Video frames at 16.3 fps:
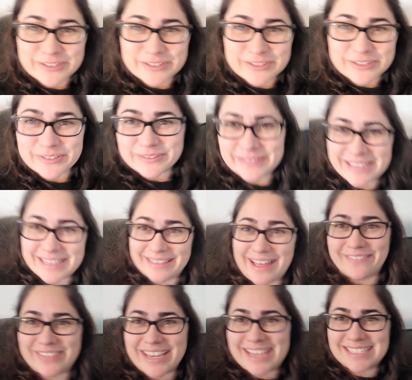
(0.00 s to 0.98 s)
I absolutely
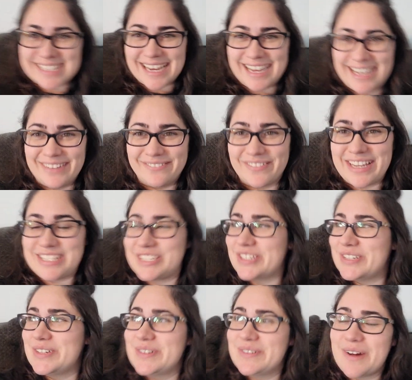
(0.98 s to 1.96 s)
love it.
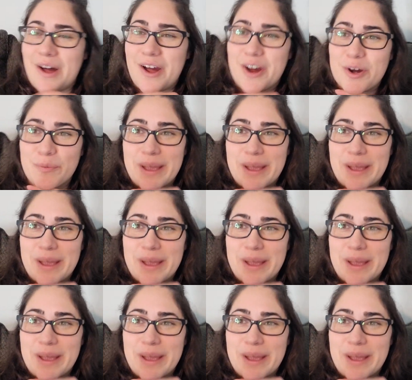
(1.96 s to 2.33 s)
We are